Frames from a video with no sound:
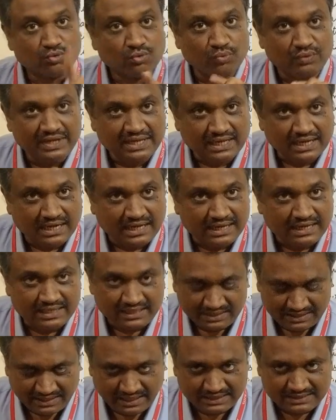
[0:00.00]
Quickly.
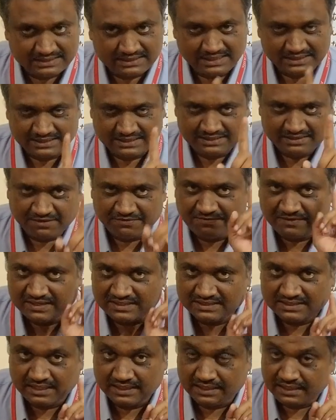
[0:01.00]
Yes, this is the
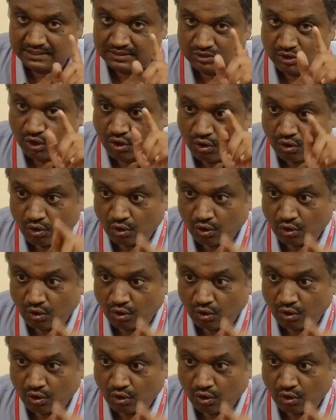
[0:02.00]
first sentence.